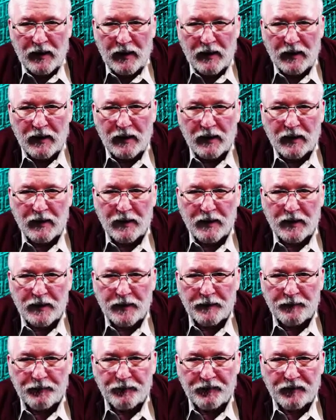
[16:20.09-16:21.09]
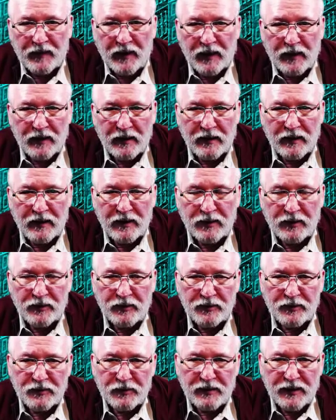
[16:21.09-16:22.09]
I'm going to
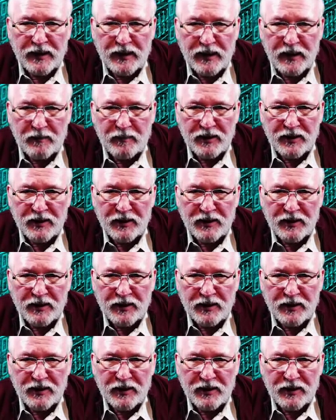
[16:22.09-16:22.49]
username